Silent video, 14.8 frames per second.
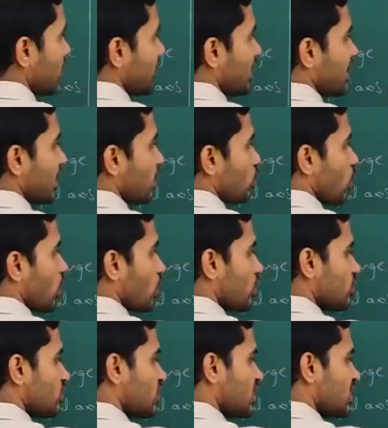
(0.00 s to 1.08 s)
if I take one
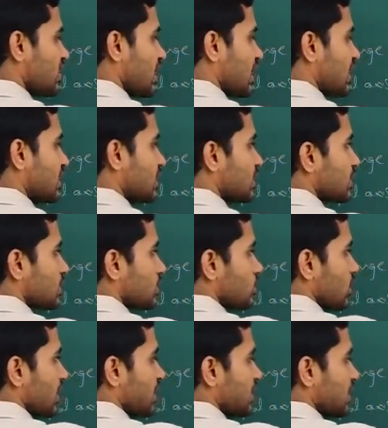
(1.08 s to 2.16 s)
of these lens,
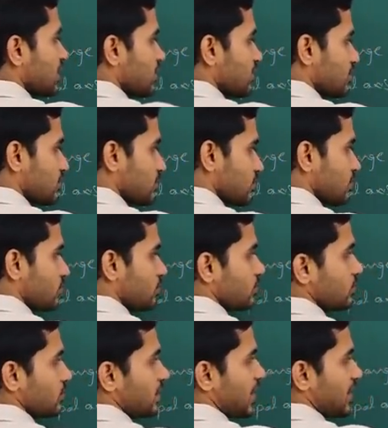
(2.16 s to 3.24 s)
so let us say the
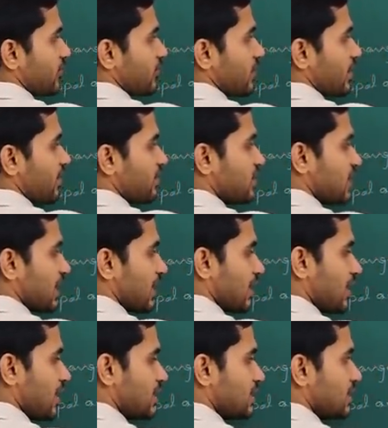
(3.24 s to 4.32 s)
left, left side
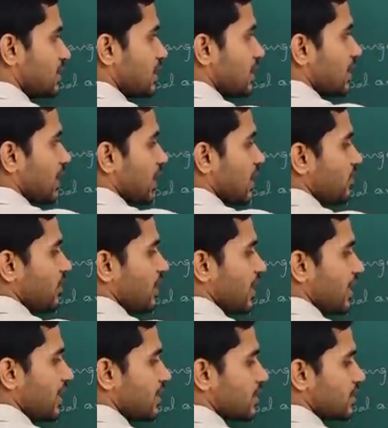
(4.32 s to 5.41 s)
lens and if I
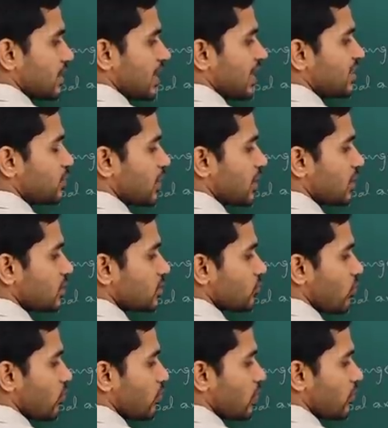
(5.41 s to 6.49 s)
write lens maker's
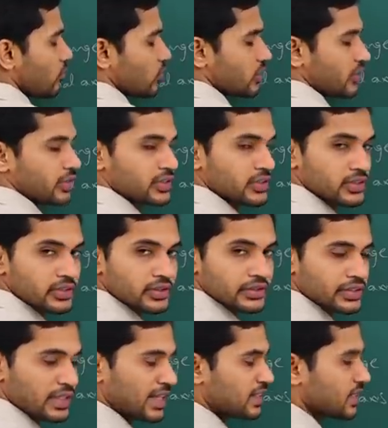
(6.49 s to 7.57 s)
formula for this.
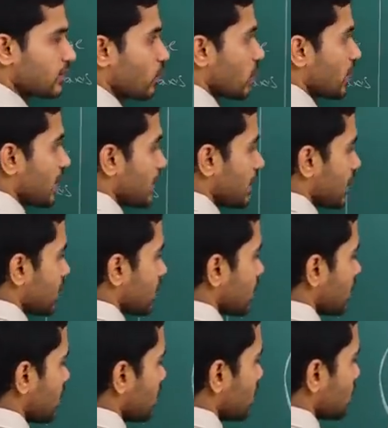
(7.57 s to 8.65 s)
So, let us see what I will get.
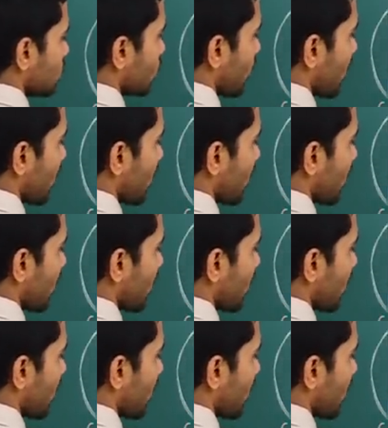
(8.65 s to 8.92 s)
So,